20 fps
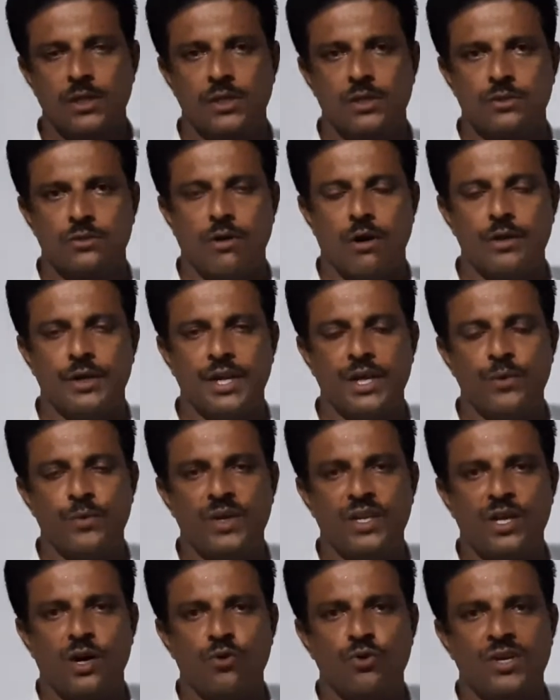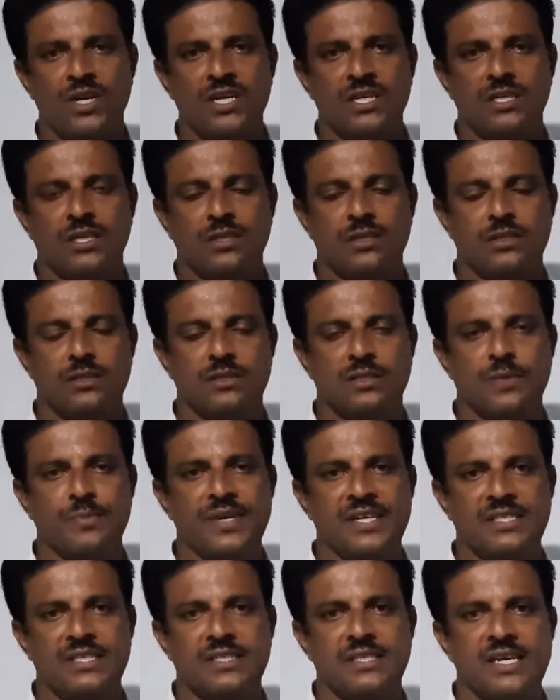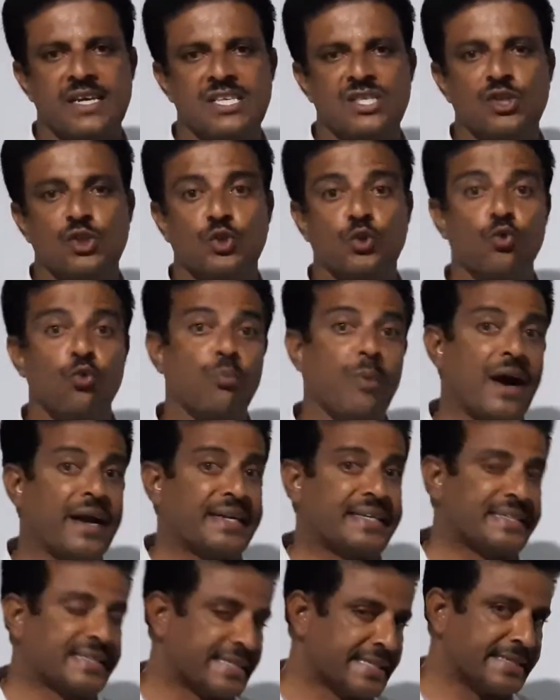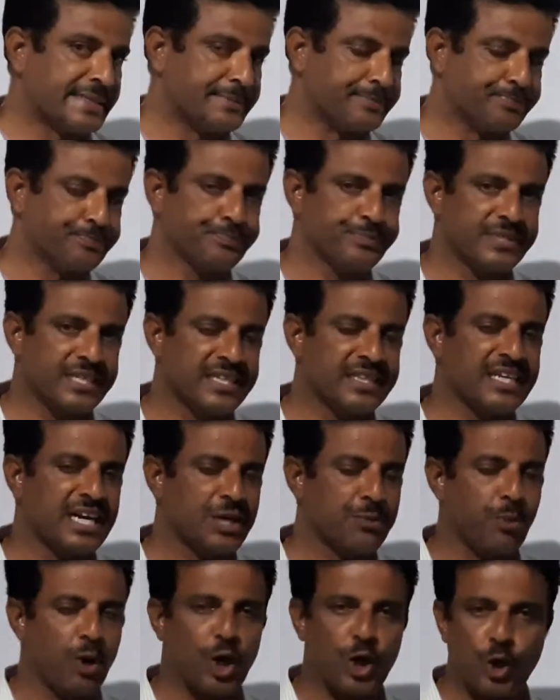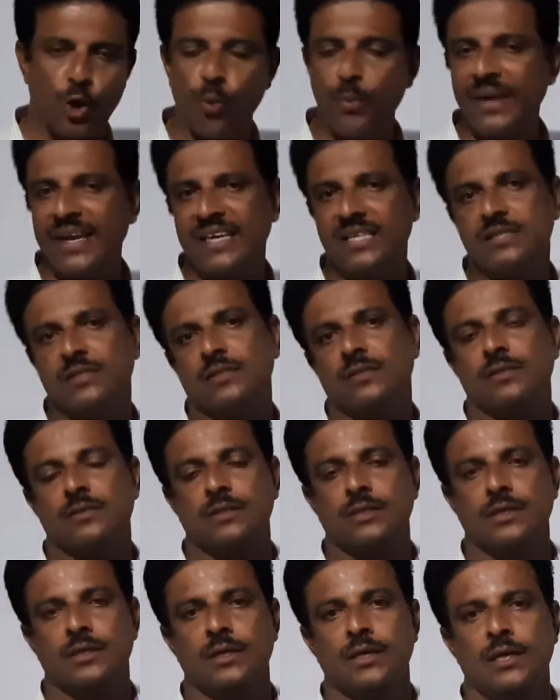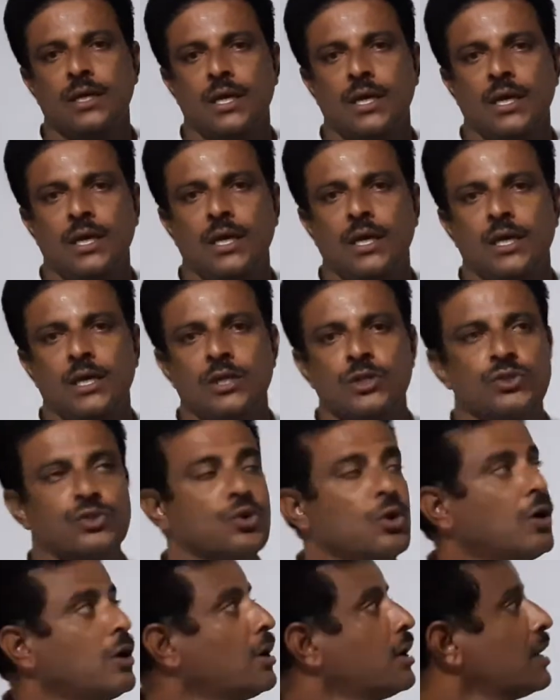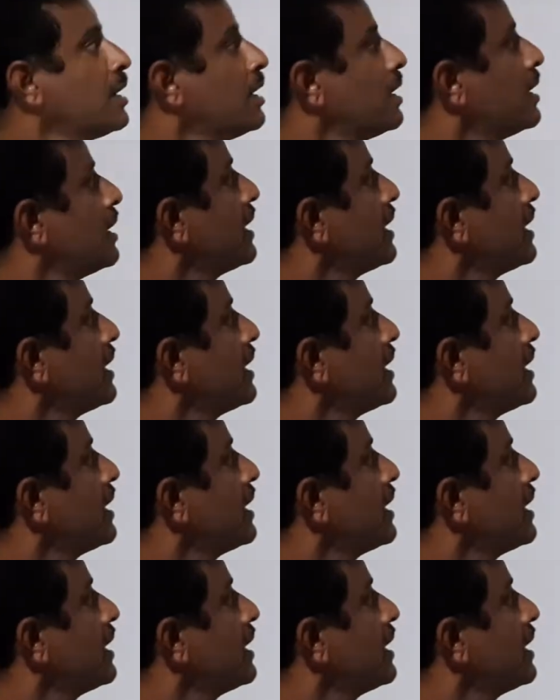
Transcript: So already we know that some exercise 2.3 in that polynomials. So